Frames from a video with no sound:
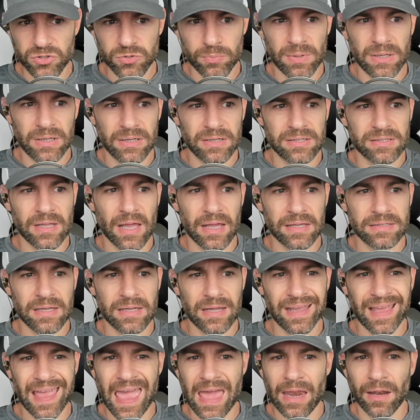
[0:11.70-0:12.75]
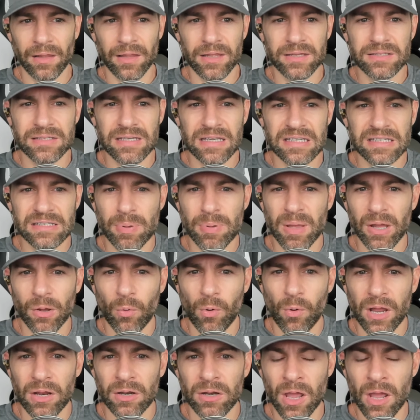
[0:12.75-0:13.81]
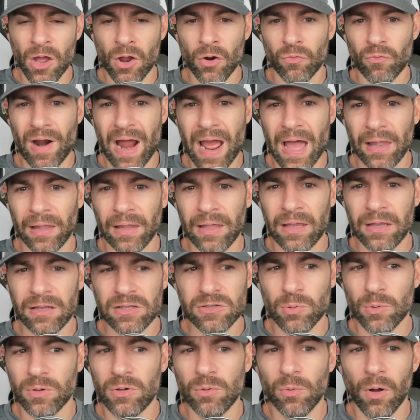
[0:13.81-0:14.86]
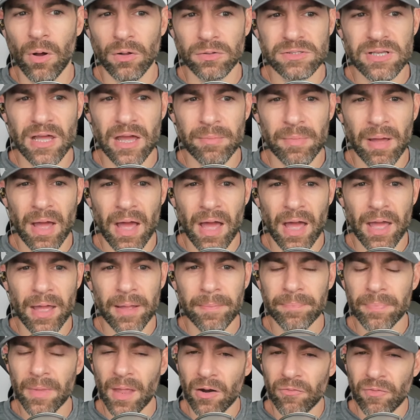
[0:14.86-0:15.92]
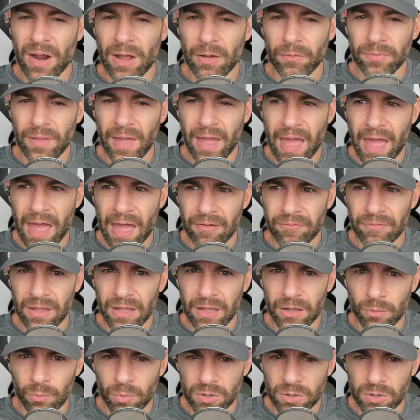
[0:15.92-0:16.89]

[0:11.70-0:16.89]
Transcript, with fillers: be discussing analysts sees the Bitcoin rally to a new all-time high around the halving,